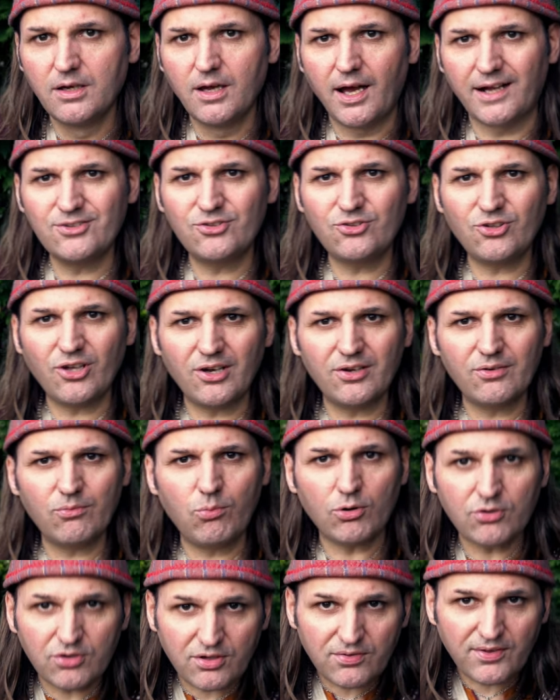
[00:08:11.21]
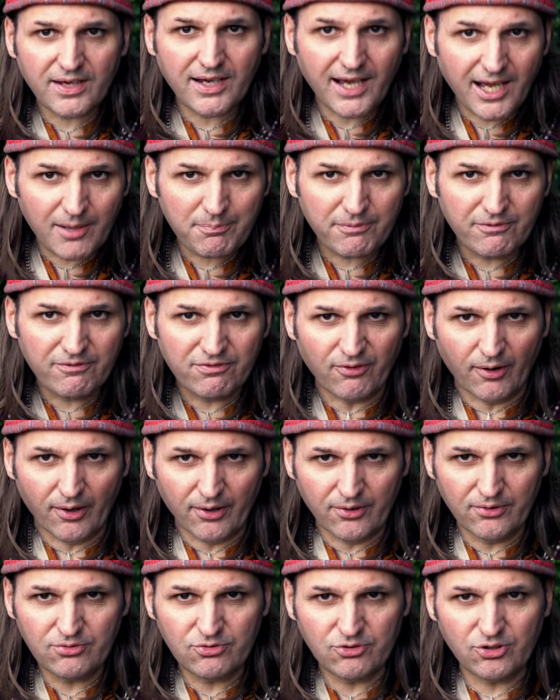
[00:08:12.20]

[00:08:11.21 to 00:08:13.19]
And so what do you think happened, folks?